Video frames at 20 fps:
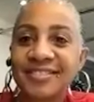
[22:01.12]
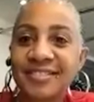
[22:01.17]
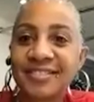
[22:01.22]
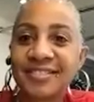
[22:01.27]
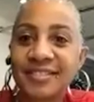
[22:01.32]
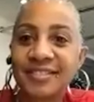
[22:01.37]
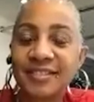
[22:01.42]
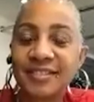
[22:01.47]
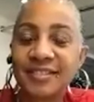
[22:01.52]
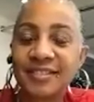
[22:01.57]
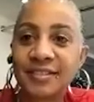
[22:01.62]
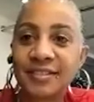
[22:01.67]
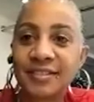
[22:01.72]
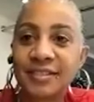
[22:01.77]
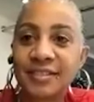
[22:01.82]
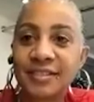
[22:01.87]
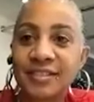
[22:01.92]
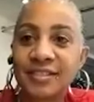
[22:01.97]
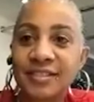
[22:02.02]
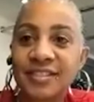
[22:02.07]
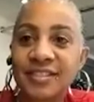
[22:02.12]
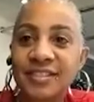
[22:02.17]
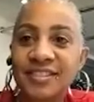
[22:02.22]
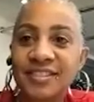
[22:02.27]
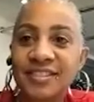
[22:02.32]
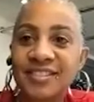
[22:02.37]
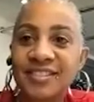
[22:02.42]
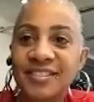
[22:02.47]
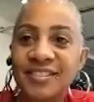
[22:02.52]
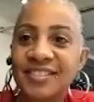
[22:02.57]

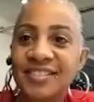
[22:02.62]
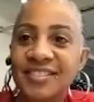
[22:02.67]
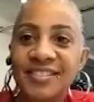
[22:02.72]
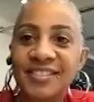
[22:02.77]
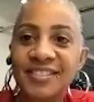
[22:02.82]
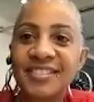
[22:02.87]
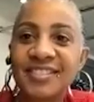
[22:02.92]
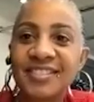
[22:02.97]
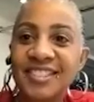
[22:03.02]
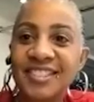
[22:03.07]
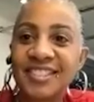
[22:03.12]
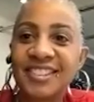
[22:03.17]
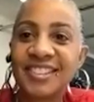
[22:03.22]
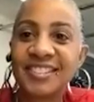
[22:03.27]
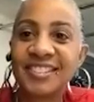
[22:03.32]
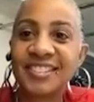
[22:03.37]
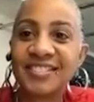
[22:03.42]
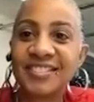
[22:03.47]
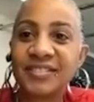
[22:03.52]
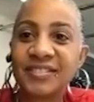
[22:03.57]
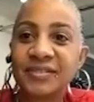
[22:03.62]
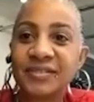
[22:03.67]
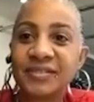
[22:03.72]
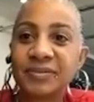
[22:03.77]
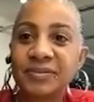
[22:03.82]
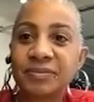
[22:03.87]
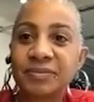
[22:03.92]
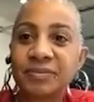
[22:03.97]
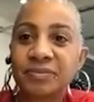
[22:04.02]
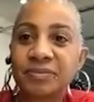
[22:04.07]

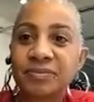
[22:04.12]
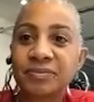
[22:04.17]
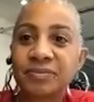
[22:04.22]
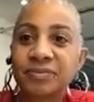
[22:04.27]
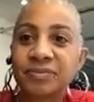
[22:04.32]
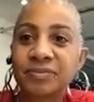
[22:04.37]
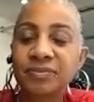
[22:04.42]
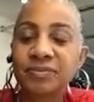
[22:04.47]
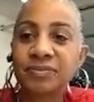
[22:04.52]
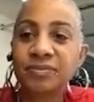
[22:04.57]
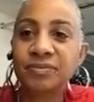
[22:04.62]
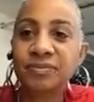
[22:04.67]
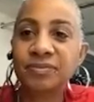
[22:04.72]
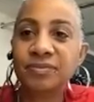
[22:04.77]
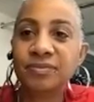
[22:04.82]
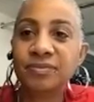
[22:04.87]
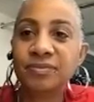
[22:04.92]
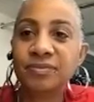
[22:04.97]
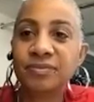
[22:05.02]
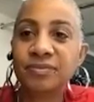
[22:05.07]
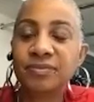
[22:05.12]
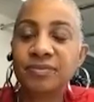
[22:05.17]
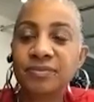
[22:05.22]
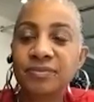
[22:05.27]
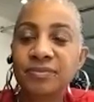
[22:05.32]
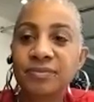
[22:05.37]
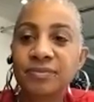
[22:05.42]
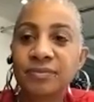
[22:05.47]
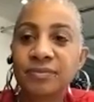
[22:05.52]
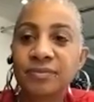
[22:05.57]

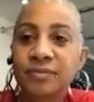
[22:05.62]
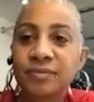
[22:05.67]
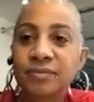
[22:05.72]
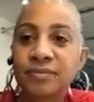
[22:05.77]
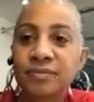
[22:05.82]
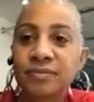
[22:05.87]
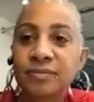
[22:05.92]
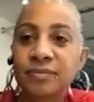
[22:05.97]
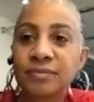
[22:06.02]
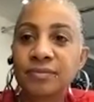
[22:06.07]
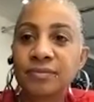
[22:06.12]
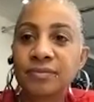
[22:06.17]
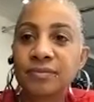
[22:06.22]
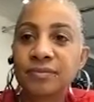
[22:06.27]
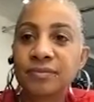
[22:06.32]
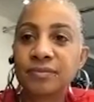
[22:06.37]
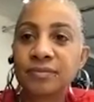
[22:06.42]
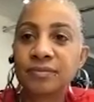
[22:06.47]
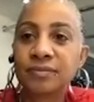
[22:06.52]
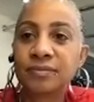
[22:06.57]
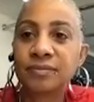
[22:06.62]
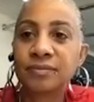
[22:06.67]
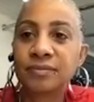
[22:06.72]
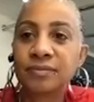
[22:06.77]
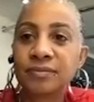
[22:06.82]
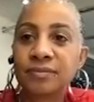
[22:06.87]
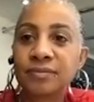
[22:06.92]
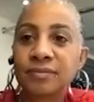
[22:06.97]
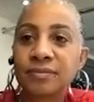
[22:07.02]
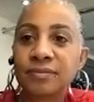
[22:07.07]

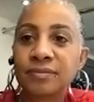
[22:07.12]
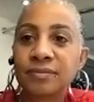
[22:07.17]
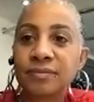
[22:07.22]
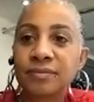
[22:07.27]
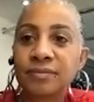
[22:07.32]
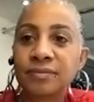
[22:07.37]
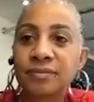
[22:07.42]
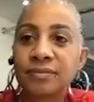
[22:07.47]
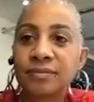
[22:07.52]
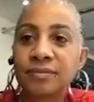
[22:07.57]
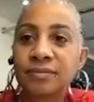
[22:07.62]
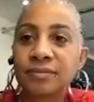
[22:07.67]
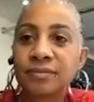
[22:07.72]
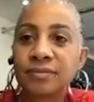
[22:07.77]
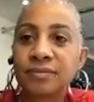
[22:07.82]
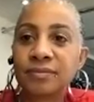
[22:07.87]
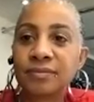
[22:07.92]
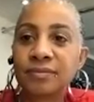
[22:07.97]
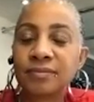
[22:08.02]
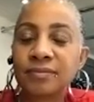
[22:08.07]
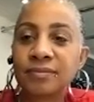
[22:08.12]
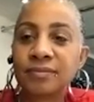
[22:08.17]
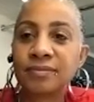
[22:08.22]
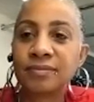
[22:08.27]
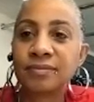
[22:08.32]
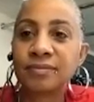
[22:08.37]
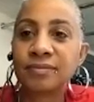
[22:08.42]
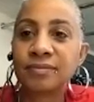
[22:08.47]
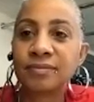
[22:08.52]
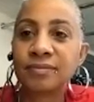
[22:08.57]

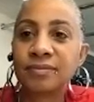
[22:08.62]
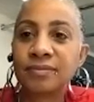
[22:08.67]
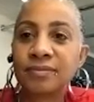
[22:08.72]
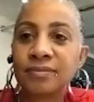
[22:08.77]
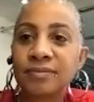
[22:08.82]
(silent)